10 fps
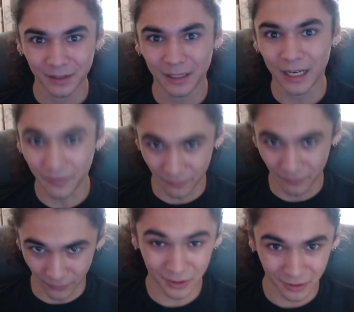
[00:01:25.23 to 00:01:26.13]
At
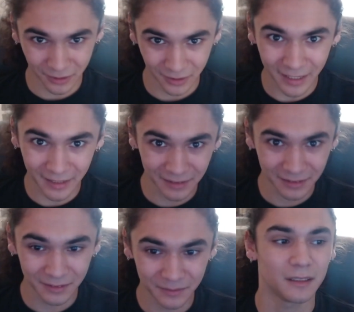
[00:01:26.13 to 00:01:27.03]
first, that
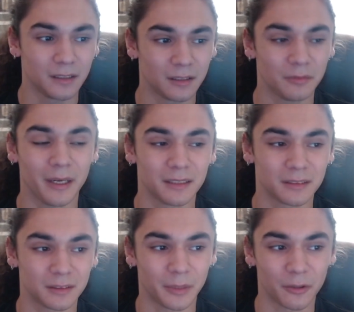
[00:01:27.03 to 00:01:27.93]
is. The
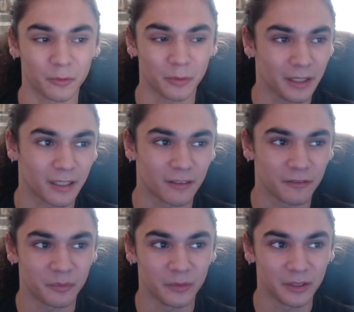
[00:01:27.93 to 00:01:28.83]
past about a week,
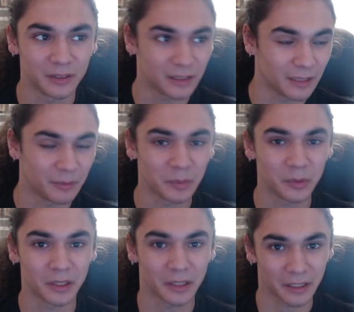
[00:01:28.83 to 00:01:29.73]
I've instead been
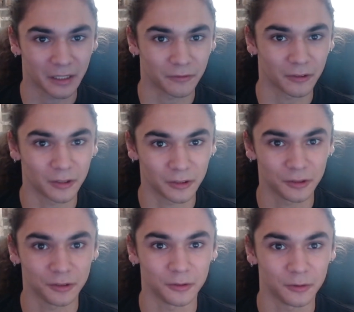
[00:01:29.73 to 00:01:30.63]
putting that effort
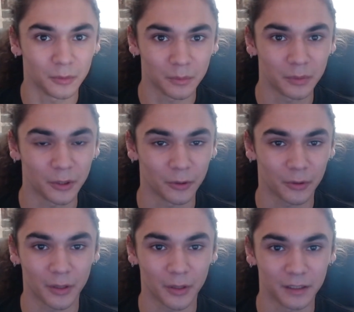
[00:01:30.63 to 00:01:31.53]
to
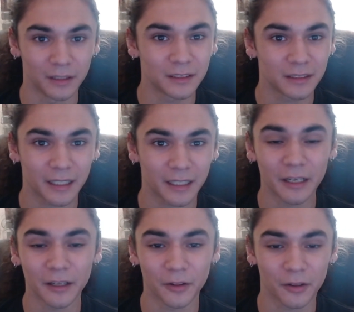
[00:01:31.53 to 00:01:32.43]
both the second
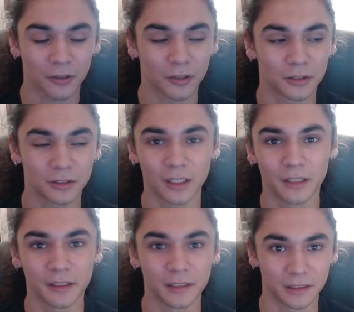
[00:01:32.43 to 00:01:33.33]
and third
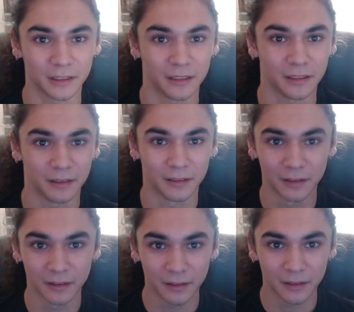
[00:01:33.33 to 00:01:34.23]
studies in
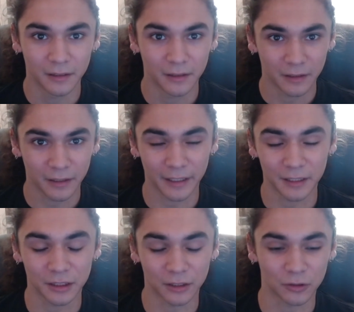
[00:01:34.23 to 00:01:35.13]
H.L.